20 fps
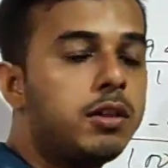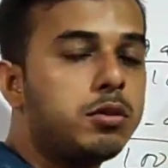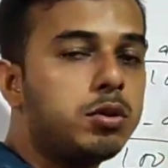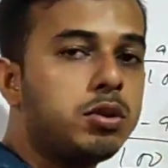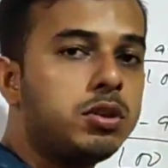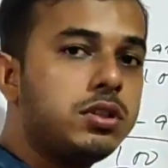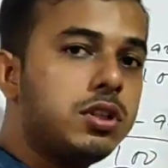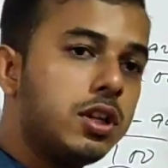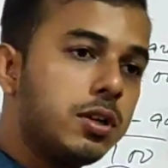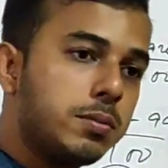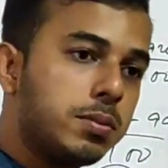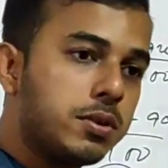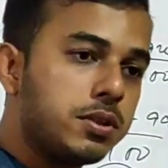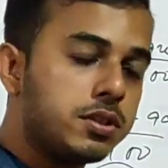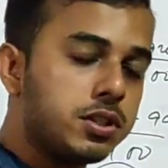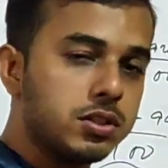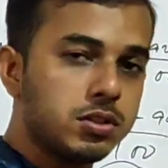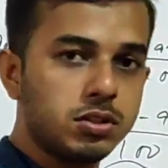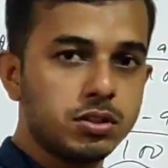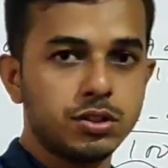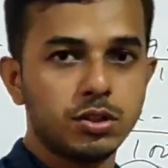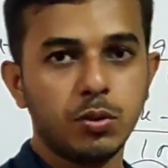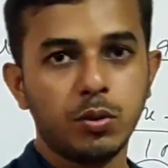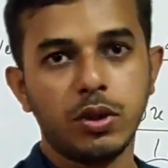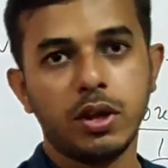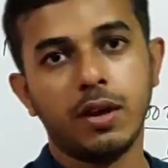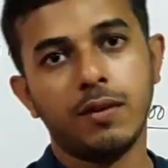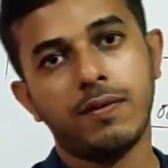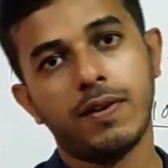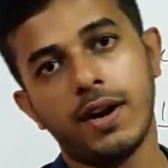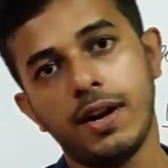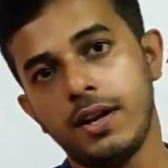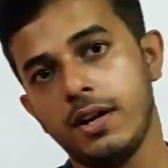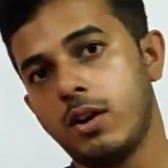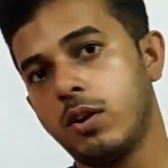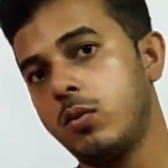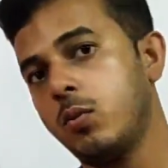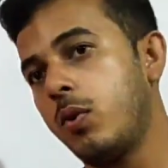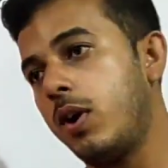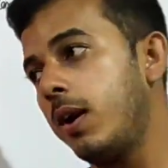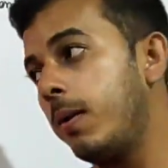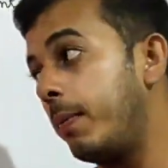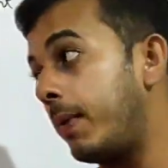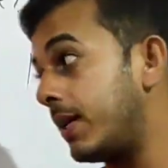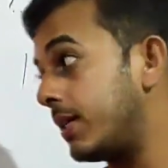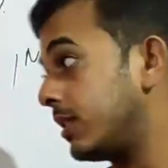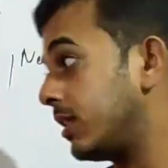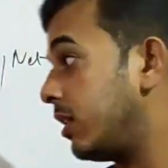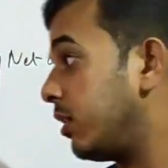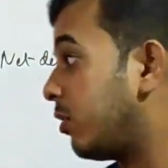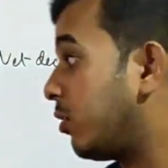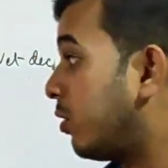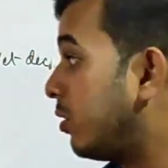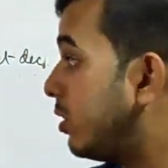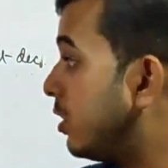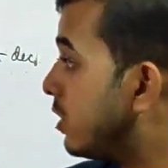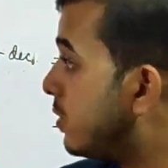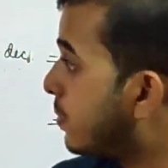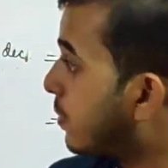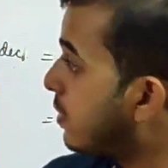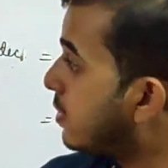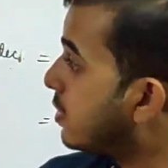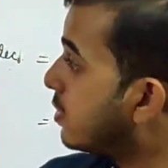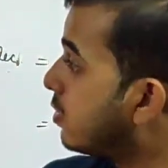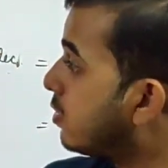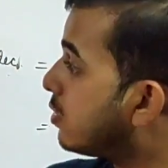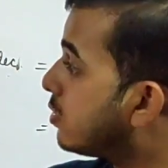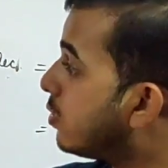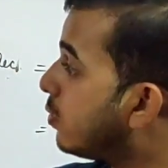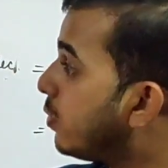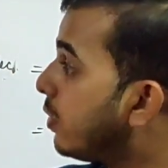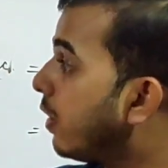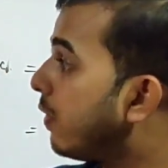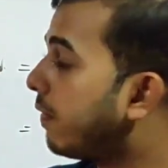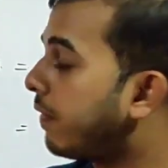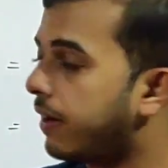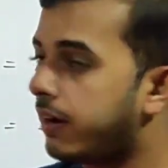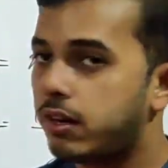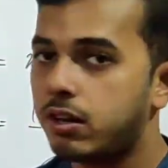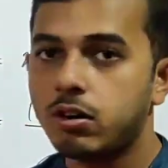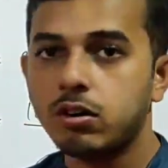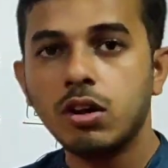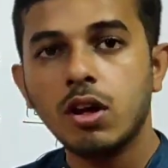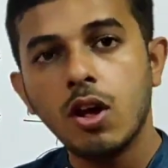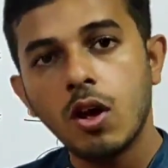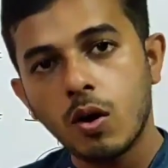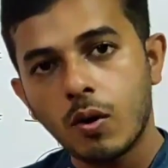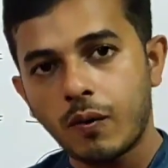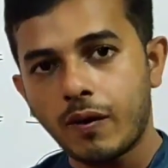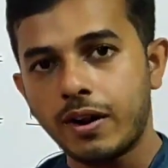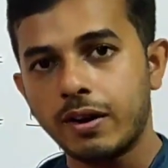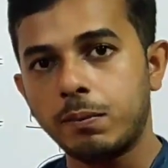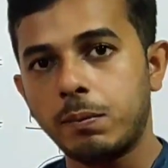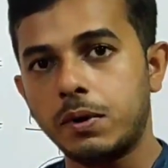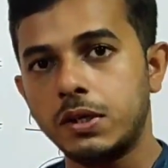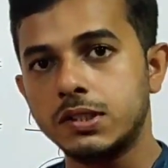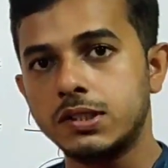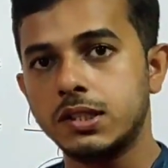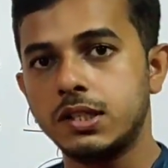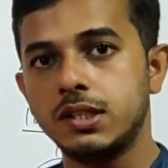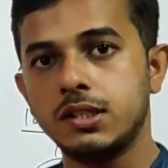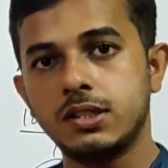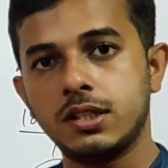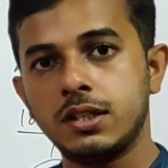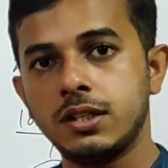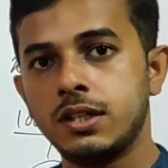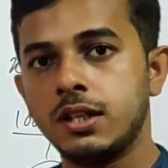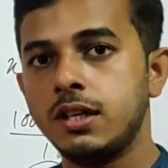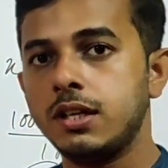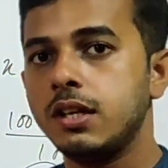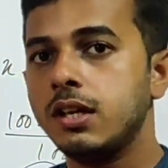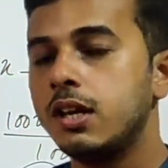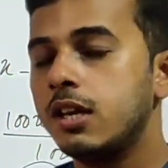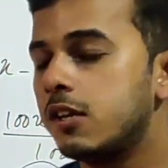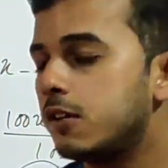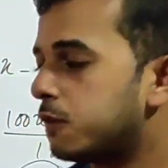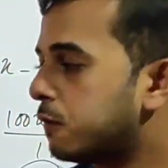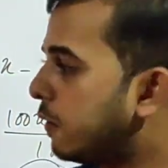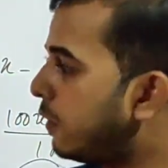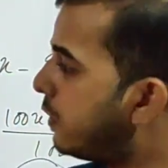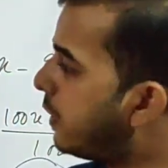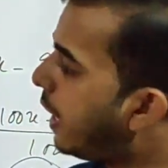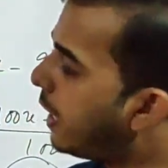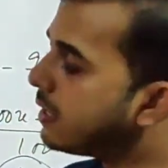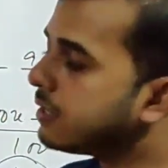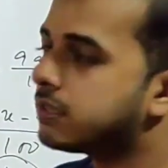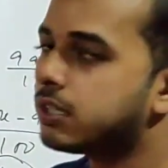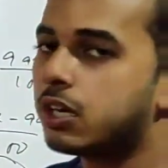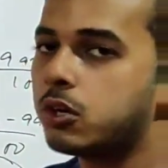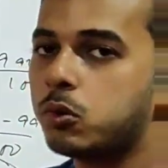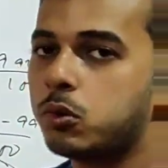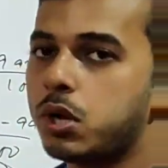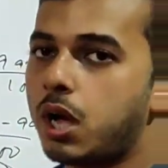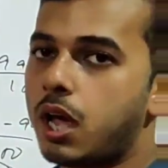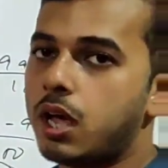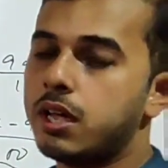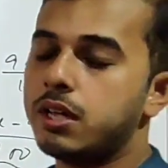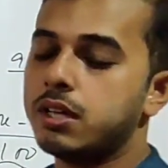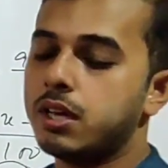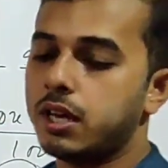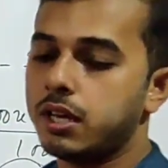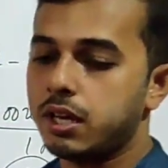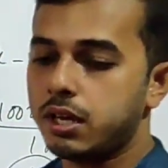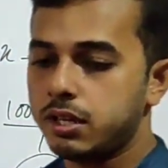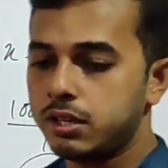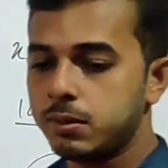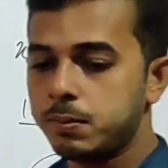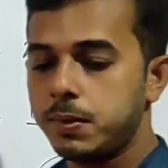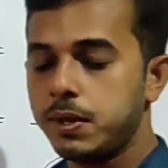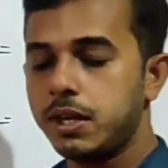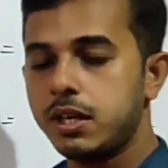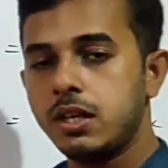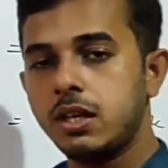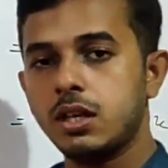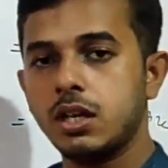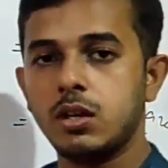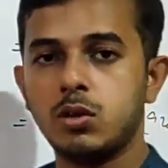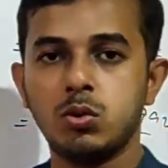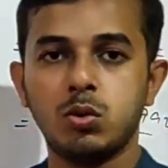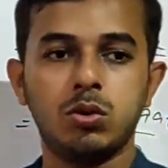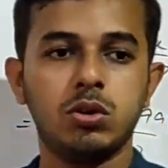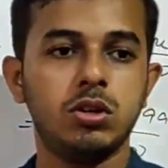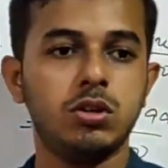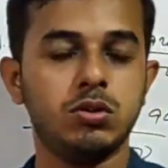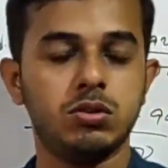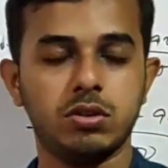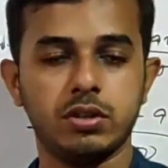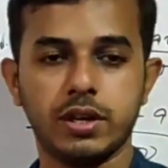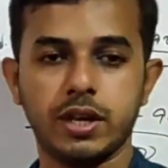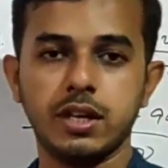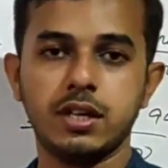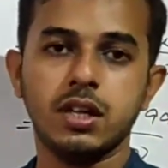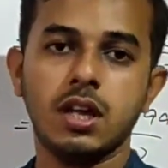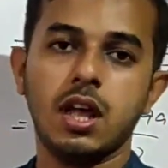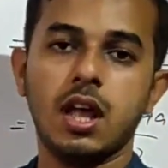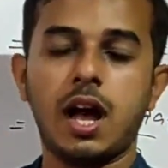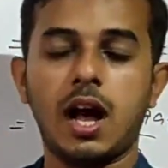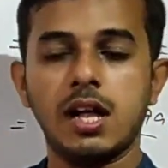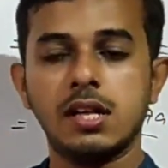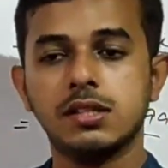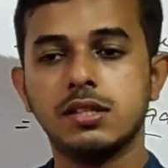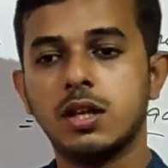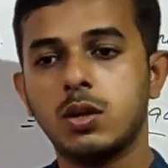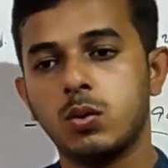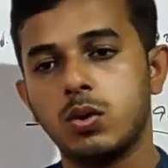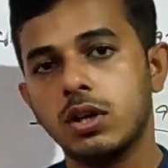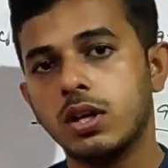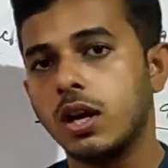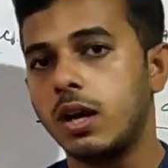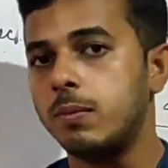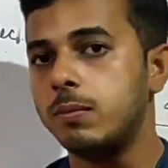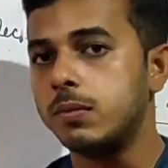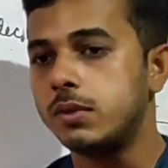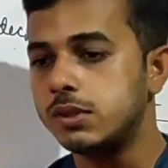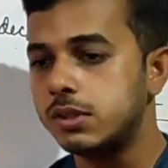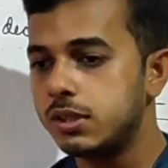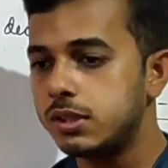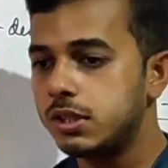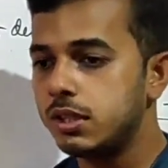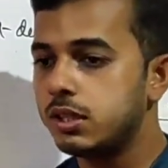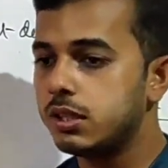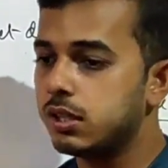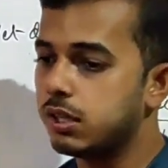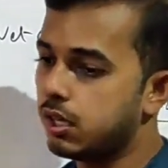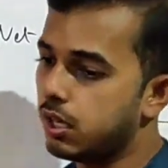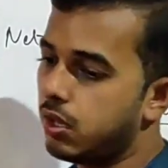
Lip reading: through that process also we have find out 1%, through this process also we have find out 1%, isn't it? So the answer will, I in the beginning I told you, right, answer will come, isn't it?